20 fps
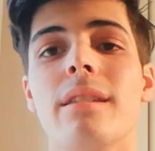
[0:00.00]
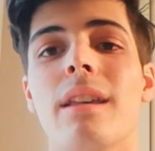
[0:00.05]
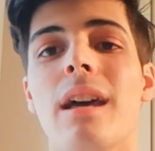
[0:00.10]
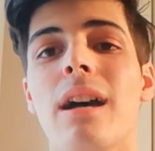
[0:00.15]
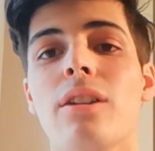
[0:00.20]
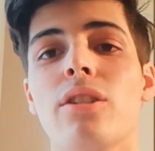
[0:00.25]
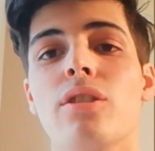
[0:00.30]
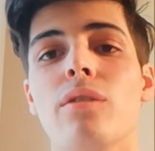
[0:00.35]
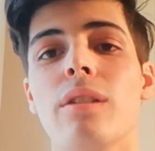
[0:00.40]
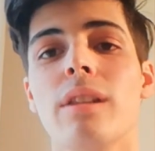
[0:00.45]

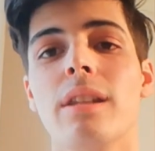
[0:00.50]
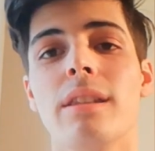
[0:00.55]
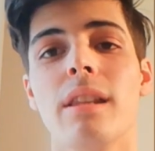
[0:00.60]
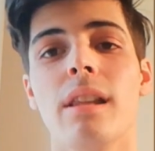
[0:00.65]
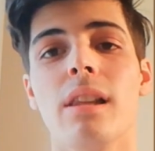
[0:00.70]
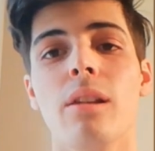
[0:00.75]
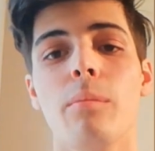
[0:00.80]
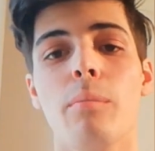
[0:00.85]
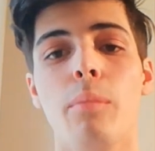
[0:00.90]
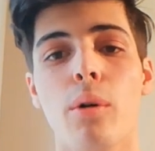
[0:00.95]
actually the
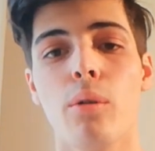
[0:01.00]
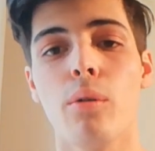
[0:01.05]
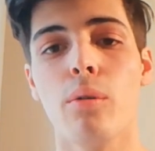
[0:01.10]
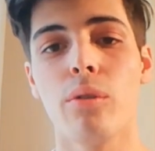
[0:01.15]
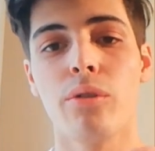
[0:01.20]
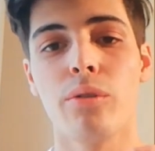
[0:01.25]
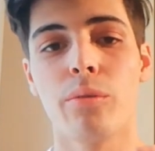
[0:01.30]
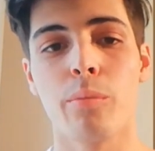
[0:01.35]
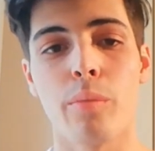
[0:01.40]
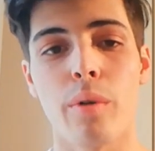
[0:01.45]
lapel
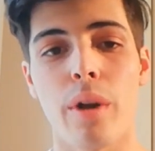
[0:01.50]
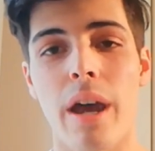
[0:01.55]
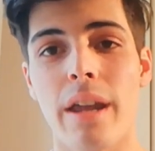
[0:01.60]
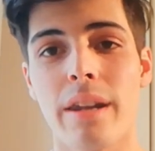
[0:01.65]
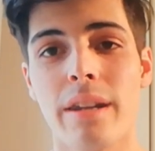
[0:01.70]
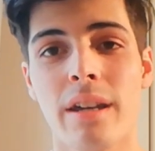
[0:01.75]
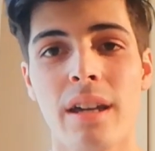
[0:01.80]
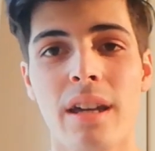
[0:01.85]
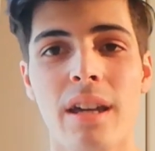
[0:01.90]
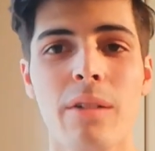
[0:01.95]

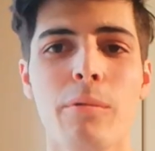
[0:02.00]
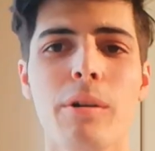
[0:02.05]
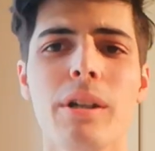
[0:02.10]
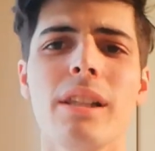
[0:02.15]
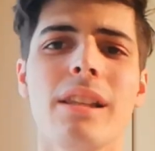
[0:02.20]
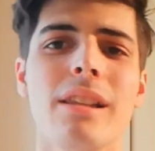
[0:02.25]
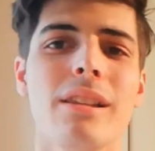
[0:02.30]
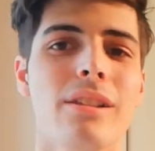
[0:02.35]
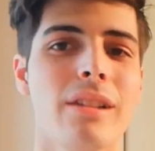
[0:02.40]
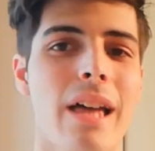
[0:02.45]
spread with a
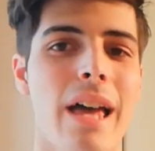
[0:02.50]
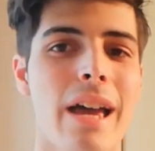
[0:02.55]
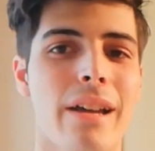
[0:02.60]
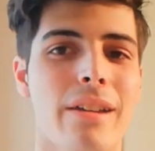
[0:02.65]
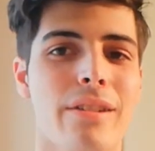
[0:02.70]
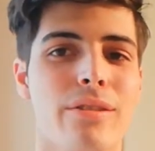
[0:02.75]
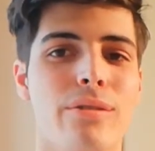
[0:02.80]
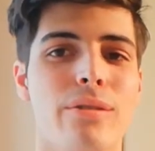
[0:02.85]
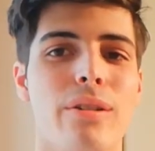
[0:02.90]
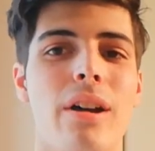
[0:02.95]
little
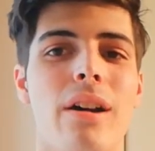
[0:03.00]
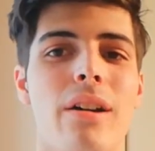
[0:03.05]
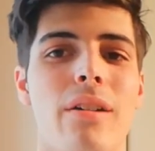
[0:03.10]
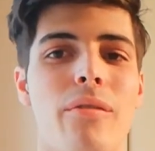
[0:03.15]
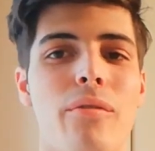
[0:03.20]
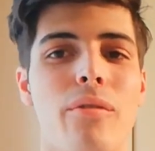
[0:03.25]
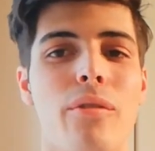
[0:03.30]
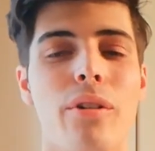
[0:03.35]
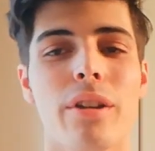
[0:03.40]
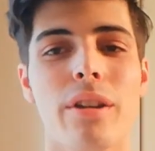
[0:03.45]
extra
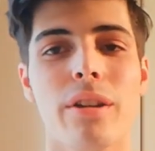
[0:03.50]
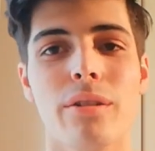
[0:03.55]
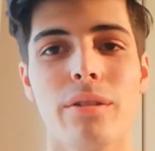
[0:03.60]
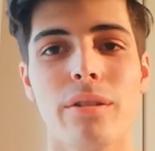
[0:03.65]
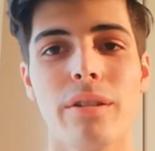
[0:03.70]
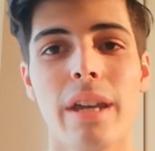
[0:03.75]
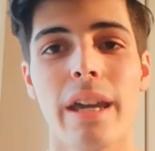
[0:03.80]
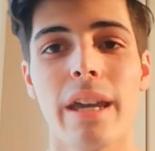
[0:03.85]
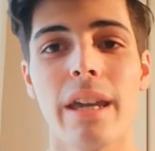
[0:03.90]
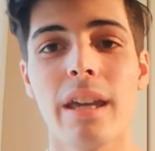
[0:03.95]
for you
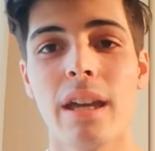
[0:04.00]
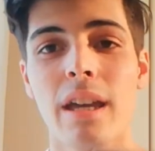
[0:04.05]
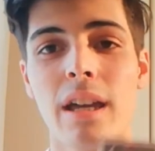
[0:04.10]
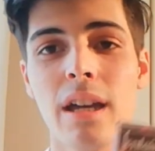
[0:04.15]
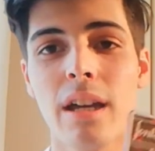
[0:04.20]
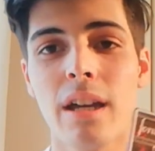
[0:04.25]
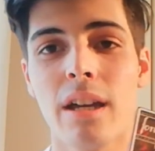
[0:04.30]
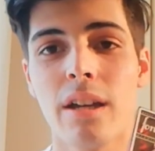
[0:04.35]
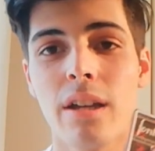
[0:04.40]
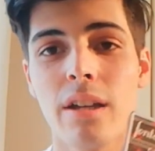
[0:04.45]
today
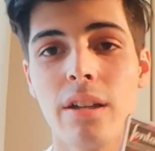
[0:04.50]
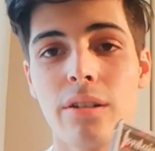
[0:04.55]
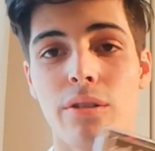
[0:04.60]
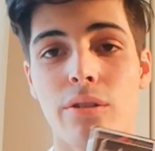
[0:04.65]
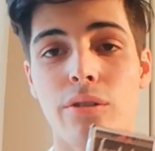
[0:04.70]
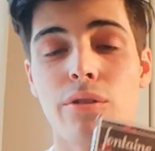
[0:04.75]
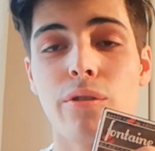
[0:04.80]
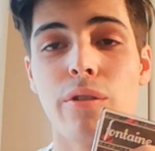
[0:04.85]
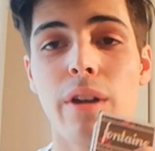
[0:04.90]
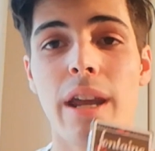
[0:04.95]
to
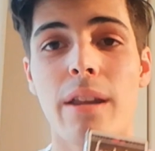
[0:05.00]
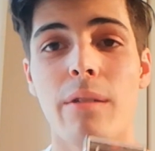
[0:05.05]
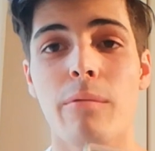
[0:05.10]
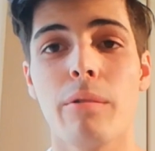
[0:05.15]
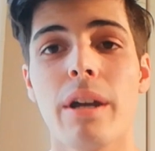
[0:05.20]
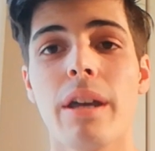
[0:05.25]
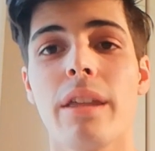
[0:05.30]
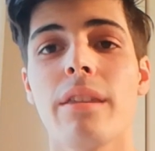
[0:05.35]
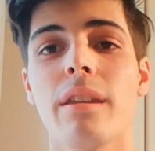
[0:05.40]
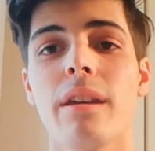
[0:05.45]
train
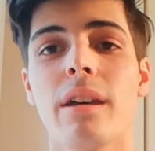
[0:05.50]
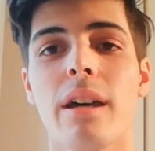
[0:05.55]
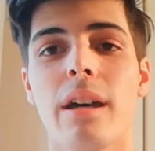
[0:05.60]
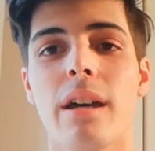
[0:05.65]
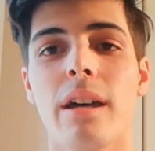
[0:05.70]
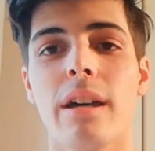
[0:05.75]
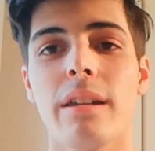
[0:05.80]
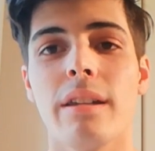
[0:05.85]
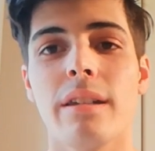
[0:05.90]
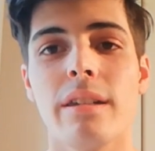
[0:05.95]
with,
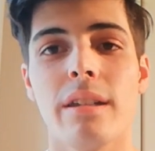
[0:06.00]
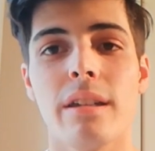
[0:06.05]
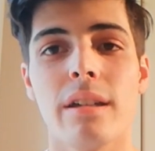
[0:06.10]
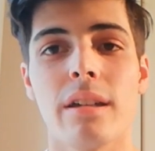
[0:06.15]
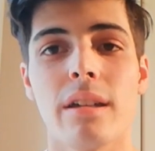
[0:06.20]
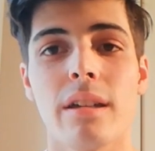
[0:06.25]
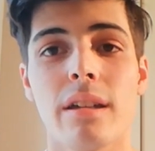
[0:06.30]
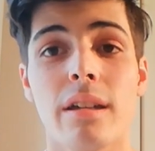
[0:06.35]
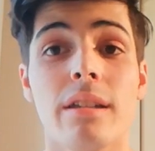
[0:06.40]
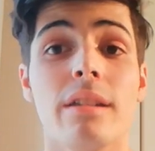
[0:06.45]
and
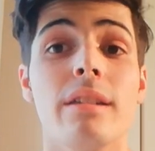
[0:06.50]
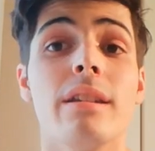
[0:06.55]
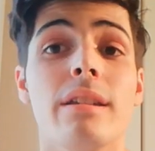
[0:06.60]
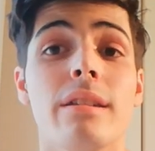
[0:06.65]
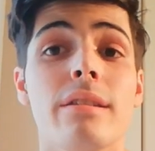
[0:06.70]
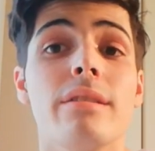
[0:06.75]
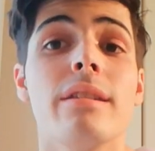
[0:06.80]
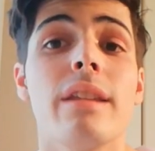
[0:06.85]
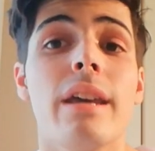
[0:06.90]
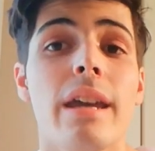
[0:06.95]
in
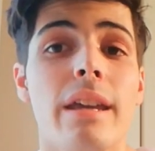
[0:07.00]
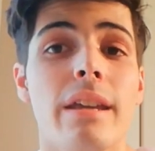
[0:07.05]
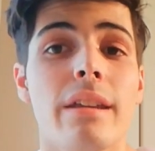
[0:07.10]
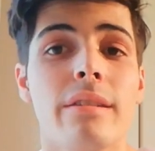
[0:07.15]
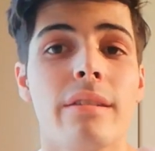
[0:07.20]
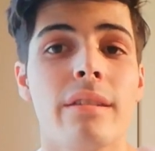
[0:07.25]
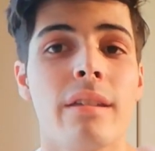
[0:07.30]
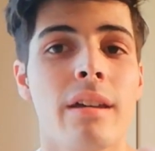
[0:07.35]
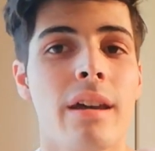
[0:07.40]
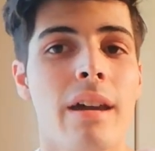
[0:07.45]
these
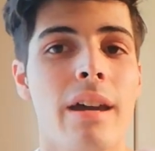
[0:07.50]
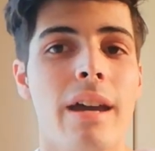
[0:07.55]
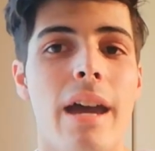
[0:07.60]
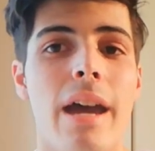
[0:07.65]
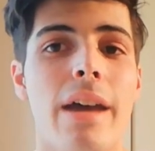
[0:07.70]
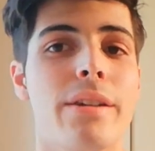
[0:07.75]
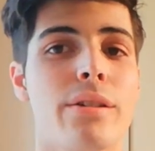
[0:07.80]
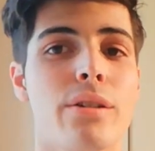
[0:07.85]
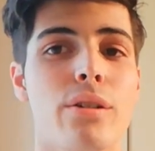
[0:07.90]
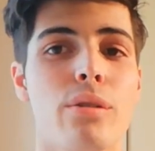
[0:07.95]
days
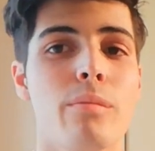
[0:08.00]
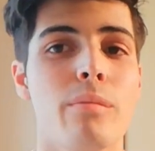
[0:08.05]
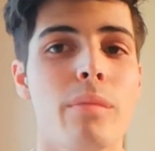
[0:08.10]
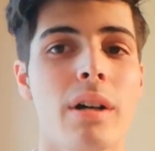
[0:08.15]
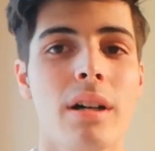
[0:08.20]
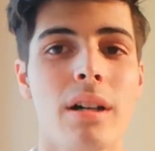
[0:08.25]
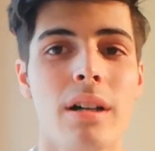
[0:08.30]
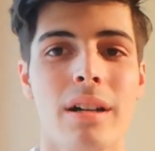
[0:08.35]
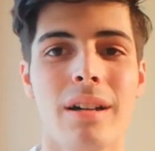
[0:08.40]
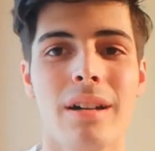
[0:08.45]
at home
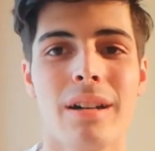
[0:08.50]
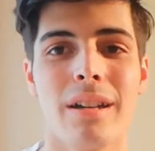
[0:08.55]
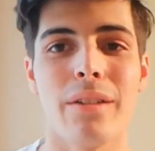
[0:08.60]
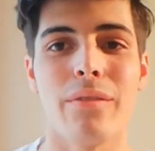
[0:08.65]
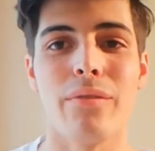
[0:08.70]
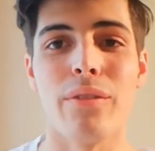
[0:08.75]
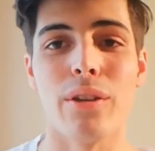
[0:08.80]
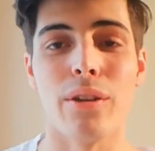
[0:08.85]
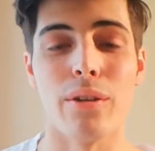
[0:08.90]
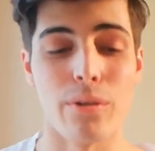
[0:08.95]

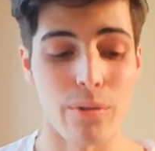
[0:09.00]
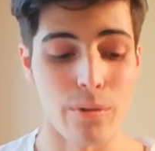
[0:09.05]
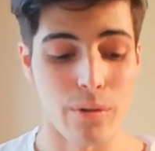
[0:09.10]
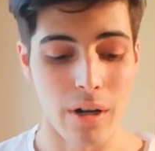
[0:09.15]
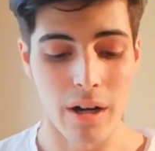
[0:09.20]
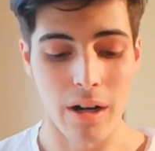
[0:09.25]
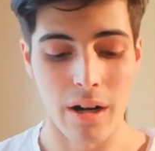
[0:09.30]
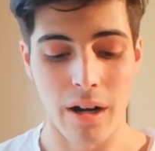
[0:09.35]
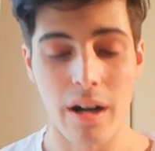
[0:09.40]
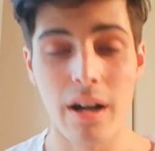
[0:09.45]
if you
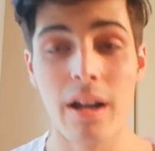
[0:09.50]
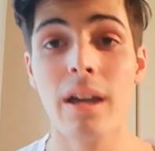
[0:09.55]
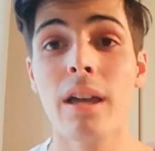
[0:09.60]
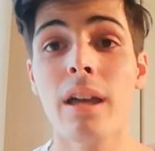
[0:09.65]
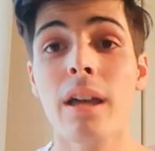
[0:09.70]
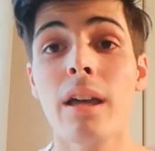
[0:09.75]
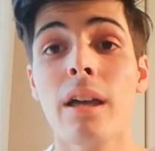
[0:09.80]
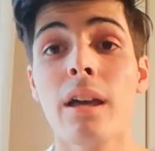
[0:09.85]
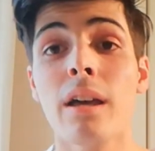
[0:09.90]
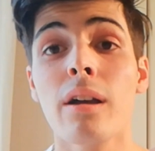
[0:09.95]
are
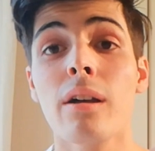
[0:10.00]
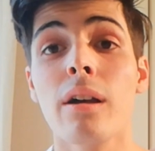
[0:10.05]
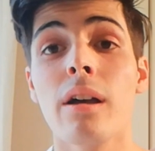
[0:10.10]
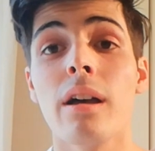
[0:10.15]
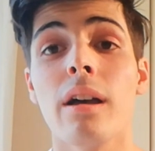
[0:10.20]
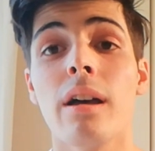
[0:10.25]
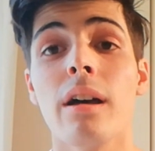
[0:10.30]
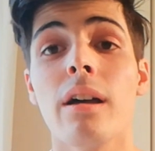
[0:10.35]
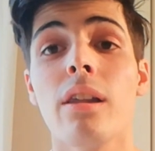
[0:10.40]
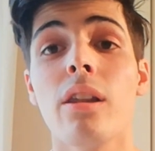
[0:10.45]

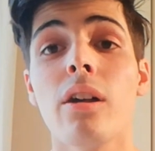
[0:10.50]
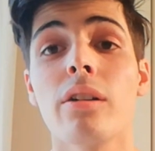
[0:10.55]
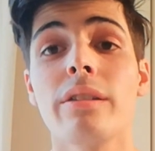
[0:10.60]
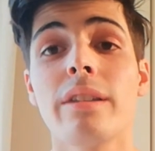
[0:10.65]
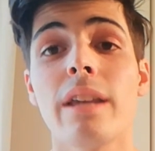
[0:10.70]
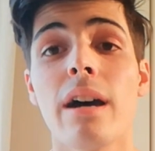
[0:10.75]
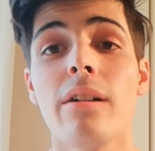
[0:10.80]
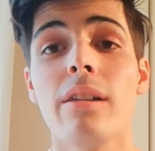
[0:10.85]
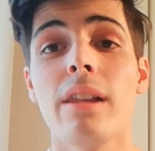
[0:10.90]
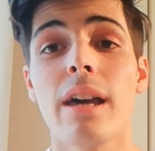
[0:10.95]
locked
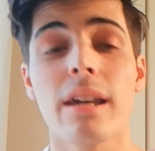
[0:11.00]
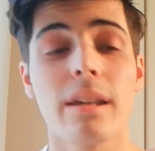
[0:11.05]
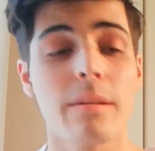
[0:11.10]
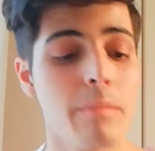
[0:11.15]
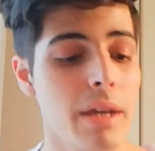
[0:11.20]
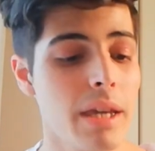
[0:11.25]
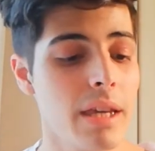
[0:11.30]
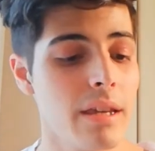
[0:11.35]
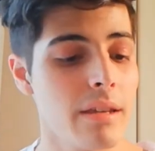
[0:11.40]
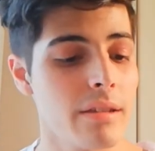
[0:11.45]
down like
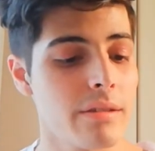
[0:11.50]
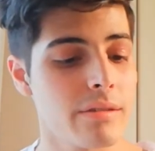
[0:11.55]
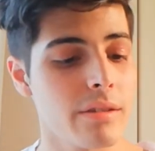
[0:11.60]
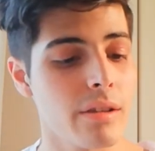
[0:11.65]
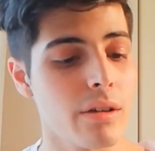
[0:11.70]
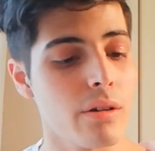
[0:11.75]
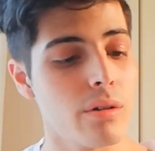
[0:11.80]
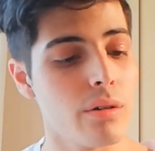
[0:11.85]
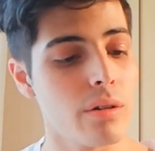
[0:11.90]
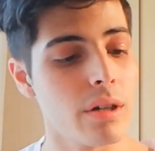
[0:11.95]
me.
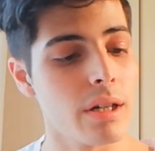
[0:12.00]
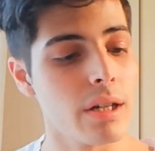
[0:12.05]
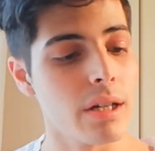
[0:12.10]
So